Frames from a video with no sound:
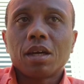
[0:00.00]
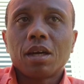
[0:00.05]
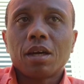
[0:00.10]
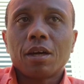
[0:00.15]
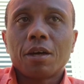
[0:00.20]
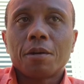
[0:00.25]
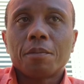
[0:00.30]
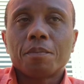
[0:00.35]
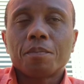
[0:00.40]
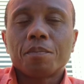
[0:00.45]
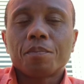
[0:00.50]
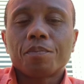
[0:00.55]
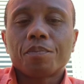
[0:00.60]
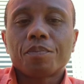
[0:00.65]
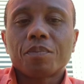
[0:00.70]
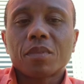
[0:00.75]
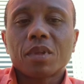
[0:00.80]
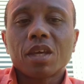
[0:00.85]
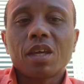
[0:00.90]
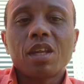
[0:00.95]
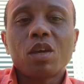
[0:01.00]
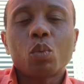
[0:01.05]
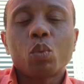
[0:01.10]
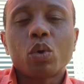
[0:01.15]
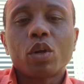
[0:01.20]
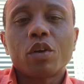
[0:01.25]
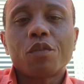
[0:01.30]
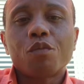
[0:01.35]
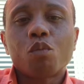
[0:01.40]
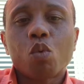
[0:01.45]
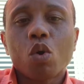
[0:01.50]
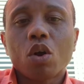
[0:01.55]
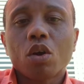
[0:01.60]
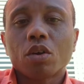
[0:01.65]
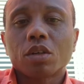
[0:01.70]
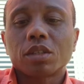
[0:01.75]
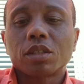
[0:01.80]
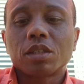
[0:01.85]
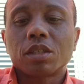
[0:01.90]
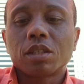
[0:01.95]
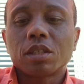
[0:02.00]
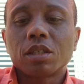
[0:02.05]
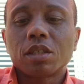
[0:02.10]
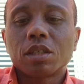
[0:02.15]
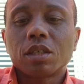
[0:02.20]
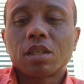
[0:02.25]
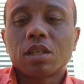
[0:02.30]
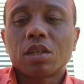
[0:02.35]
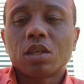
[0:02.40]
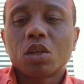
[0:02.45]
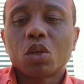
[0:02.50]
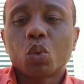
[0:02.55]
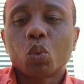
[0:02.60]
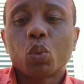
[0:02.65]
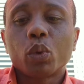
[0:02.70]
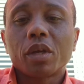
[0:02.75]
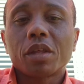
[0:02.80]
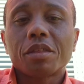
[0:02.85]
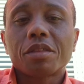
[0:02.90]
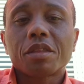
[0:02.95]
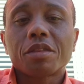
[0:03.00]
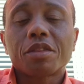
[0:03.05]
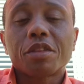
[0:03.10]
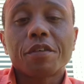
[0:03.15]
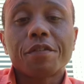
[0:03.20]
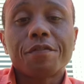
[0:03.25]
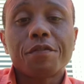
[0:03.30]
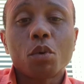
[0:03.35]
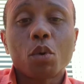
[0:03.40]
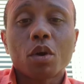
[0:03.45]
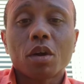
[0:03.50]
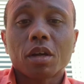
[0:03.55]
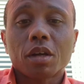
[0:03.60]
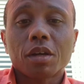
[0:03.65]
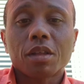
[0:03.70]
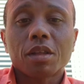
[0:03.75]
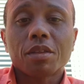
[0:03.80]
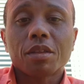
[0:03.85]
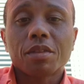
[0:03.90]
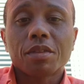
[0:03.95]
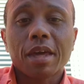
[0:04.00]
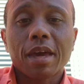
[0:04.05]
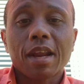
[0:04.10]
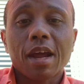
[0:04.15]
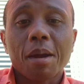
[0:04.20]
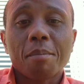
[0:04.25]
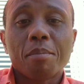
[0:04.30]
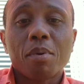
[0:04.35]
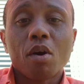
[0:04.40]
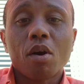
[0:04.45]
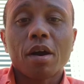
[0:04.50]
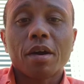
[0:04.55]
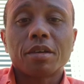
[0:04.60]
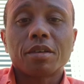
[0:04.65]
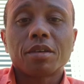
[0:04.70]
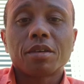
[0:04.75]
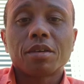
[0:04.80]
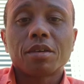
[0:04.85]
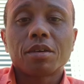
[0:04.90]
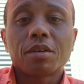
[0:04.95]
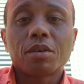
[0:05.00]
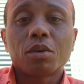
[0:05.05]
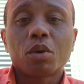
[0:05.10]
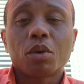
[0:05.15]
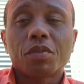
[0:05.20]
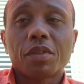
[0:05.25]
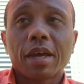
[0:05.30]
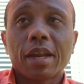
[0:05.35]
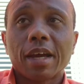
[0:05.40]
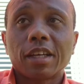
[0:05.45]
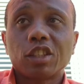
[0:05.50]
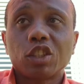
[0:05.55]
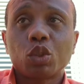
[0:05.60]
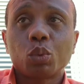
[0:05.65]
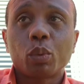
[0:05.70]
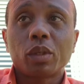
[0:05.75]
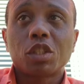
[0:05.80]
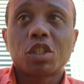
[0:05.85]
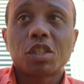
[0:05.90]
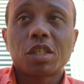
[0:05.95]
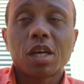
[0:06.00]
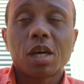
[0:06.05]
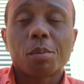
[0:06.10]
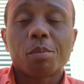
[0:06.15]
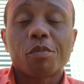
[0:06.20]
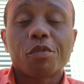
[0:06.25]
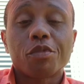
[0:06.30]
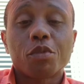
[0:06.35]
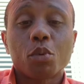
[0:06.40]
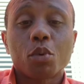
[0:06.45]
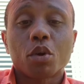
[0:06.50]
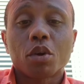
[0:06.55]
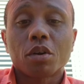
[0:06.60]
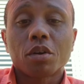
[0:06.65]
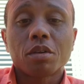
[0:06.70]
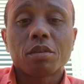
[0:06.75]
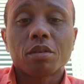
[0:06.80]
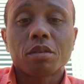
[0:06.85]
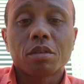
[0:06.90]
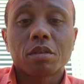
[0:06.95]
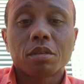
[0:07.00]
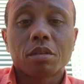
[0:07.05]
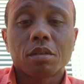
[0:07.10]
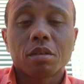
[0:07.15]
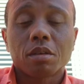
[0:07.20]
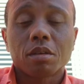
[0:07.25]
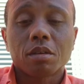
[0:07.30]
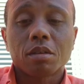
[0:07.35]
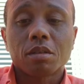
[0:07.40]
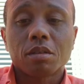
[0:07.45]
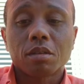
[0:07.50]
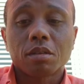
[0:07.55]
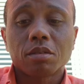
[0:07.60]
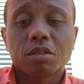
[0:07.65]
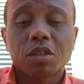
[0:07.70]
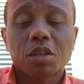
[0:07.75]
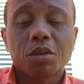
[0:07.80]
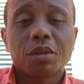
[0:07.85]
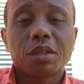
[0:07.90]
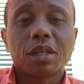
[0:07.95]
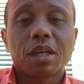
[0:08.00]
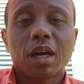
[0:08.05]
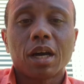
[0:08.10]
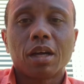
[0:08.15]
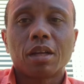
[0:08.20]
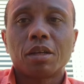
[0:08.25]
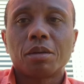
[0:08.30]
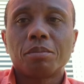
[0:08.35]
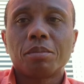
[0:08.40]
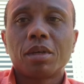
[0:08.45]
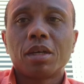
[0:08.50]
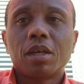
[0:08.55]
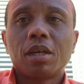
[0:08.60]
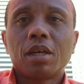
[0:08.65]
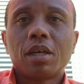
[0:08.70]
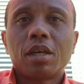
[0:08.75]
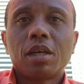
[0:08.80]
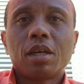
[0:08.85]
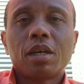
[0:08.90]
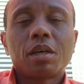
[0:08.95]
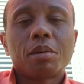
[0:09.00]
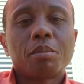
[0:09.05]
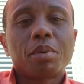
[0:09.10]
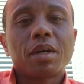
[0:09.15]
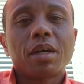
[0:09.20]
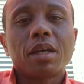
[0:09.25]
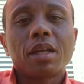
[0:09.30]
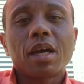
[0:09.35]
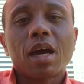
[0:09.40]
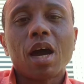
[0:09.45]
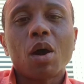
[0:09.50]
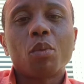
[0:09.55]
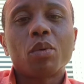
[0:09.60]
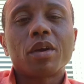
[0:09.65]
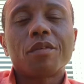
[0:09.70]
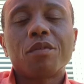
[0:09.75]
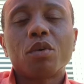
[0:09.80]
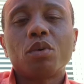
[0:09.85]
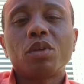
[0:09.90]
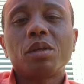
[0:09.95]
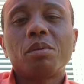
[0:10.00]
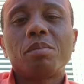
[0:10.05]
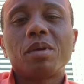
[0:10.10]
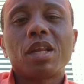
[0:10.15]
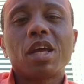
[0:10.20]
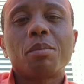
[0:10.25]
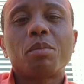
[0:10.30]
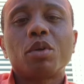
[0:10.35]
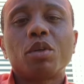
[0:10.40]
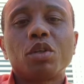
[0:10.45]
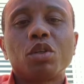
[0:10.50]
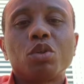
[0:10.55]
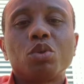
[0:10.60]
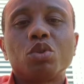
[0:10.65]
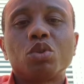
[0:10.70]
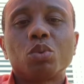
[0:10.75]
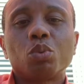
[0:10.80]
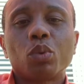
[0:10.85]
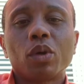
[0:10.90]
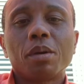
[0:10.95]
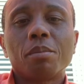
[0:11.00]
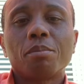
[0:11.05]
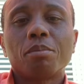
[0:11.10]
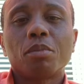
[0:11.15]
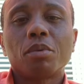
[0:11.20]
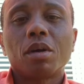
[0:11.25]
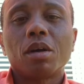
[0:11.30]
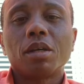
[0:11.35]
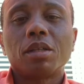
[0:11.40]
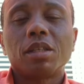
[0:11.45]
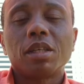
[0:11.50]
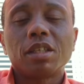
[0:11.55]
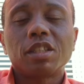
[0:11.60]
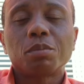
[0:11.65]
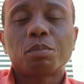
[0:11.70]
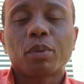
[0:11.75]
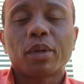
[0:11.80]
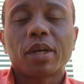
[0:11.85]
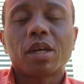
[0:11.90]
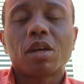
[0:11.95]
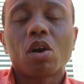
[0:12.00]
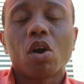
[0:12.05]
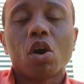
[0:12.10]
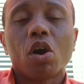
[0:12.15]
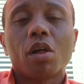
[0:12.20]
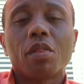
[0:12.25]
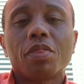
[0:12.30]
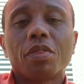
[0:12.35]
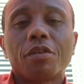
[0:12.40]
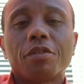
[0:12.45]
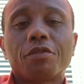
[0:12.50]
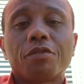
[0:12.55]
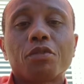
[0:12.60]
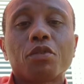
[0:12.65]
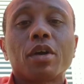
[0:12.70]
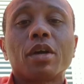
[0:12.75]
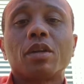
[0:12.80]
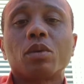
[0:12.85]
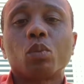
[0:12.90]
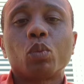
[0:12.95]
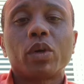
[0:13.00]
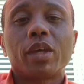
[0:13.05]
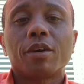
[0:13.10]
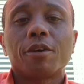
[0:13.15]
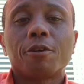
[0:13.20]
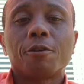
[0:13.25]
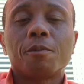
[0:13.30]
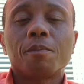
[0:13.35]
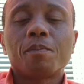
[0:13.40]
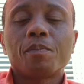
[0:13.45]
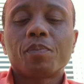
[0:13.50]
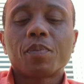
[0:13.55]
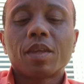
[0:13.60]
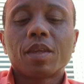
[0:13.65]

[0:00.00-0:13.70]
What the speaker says: and it would have worked with the fork that I bought, or that I switched up for the steering column, but I would have only been able to use a disc brake on the front wheel